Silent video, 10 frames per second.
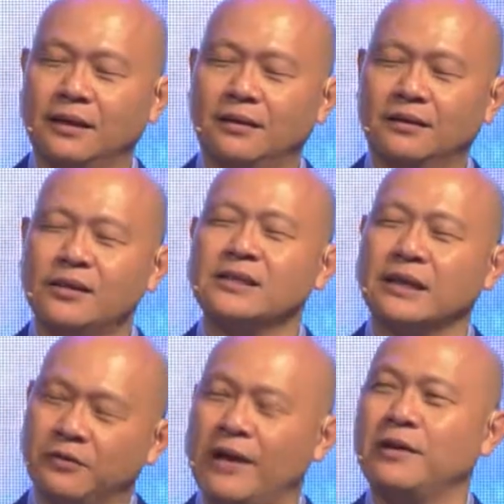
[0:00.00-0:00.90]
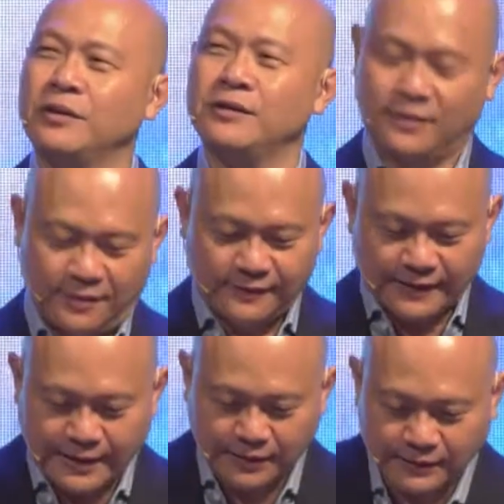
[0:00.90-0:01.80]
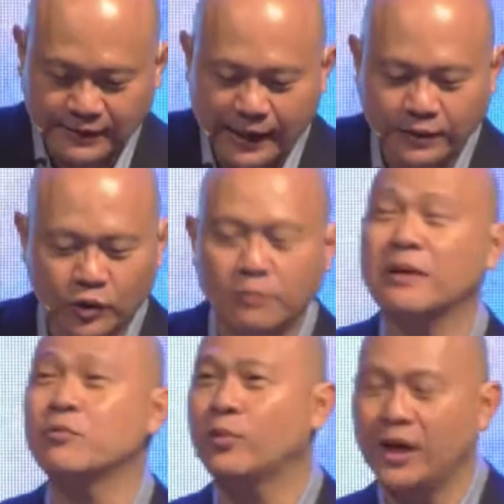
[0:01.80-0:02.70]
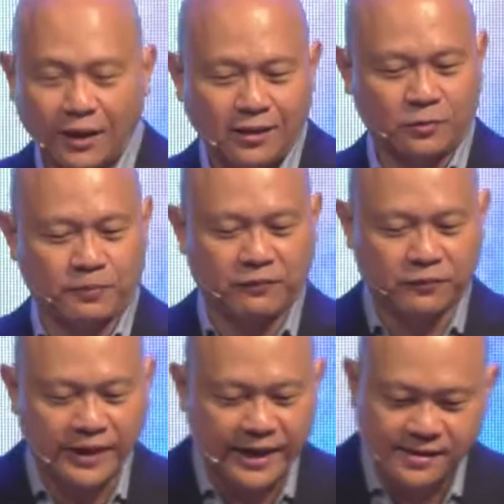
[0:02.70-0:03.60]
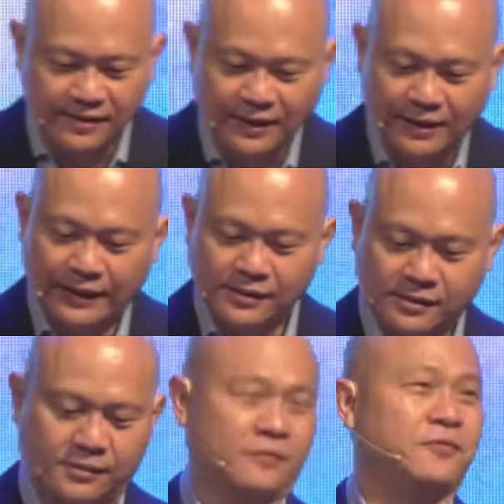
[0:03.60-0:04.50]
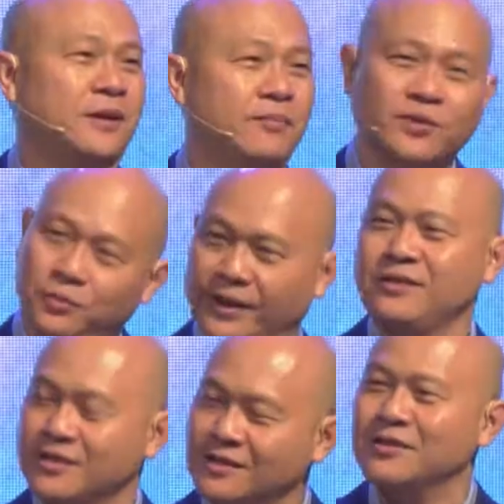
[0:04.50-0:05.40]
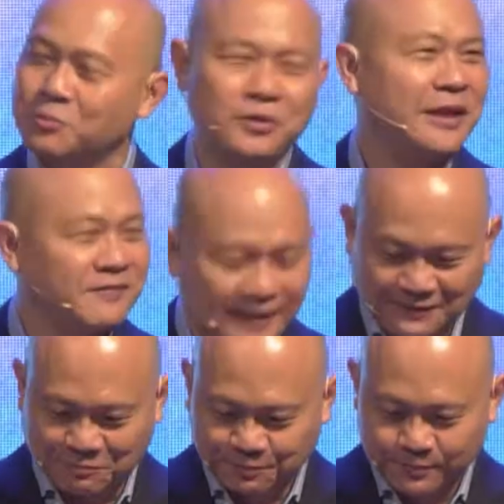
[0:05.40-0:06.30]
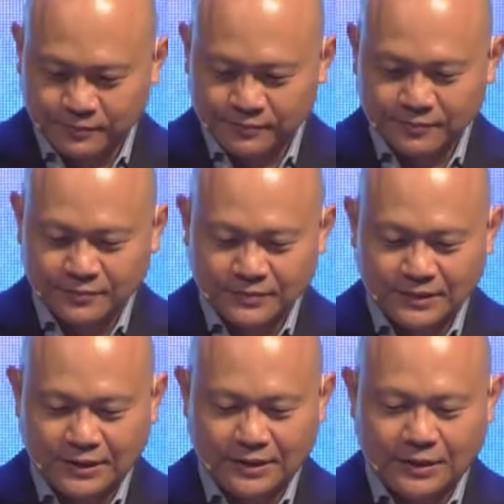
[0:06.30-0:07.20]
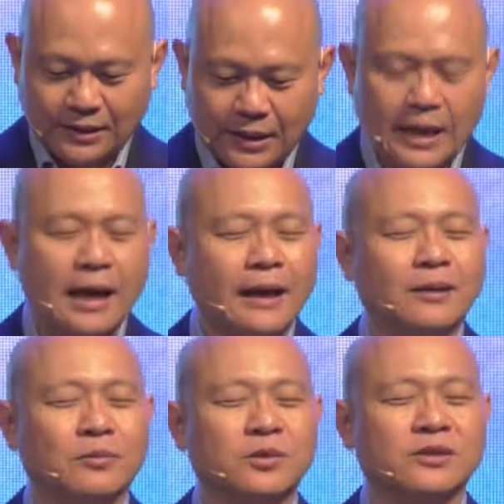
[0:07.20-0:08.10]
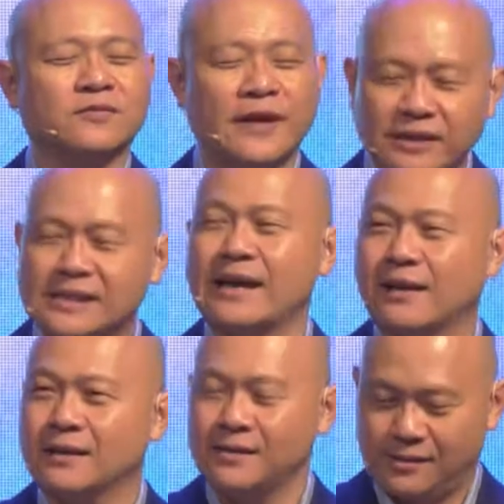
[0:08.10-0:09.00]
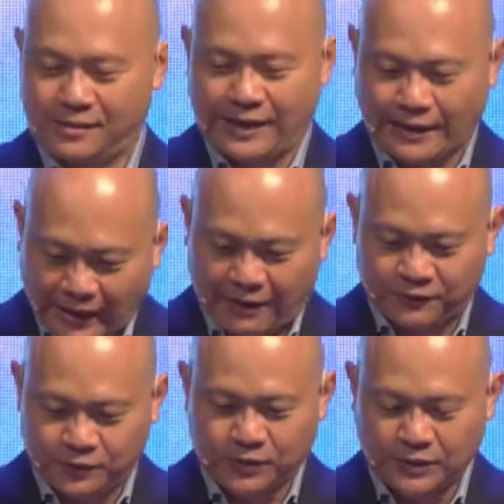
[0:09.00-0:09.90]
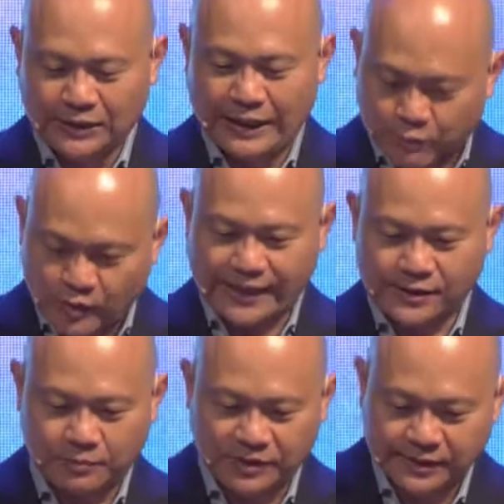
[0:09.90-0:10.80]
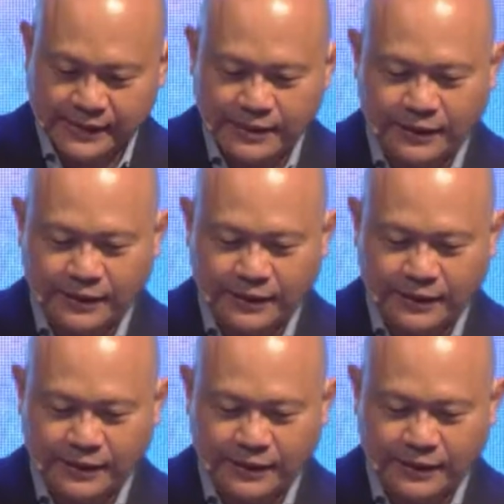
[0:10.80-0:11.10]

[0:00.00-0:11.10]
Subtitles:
as I evaluated this, neither did I go out my way to befriend and serve him the way Jesus would have done. Okay, I was very zealous and careful and right about standing